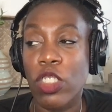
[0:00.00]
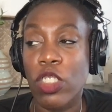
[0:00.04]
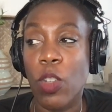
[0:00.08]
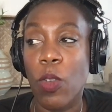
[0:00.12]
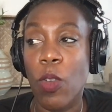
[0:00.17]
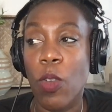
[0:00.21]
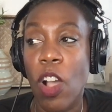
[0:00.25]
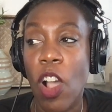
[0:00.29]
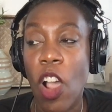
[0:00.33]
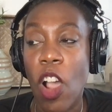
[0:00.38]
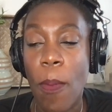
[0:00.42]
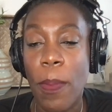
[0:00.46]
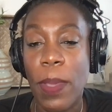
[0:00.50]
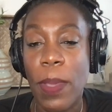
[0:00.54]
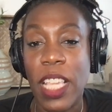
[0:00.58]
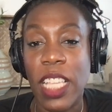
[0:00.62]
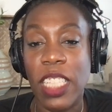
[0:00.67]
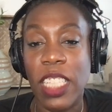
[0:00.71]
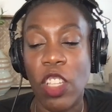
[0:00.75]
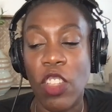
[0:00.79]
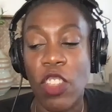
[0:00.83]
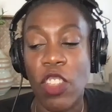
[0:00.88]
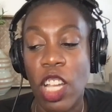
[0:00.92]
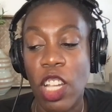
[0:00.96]
so hard
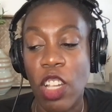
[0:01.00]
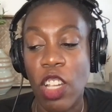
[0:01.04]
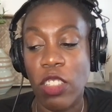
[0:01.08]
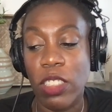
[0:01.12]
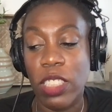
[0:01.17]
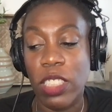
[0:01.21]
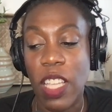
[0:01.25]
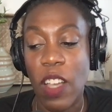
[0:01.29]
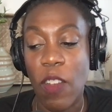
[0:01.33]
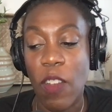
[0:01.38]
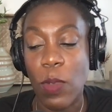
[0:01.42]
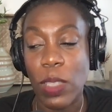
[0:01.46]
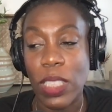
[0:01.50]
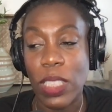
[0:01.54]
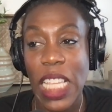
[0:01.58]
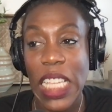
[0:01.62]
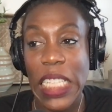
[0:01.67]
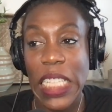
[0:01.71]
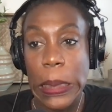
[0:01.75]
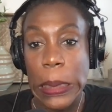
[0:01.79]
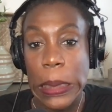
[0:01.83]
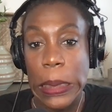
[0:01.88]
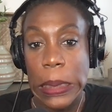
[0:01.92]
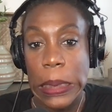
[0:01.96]
because our younger self was
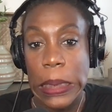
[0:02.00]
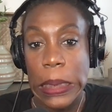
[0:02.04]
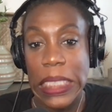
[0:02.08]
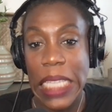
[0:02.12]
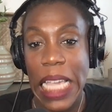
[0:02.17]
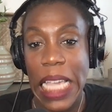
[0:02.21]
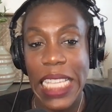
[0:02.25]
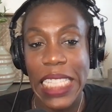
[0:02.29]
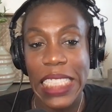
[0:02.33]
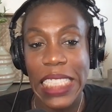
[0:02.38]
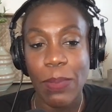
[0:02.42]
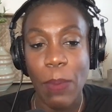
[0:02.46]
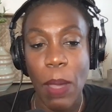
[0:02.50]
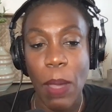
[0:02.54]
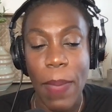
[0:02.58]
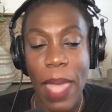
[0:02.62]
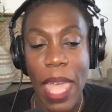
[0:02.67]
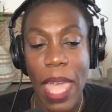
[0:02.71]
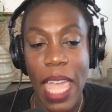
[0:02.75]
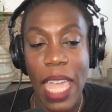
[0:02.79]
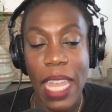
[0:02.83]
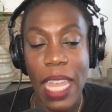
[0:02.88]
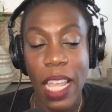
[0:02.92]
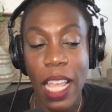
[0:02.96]
like, ooh, yikes, my
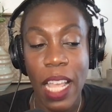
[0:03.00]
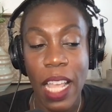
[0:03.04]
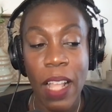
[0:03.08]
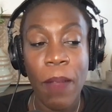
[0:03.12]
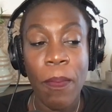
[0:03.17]
bad.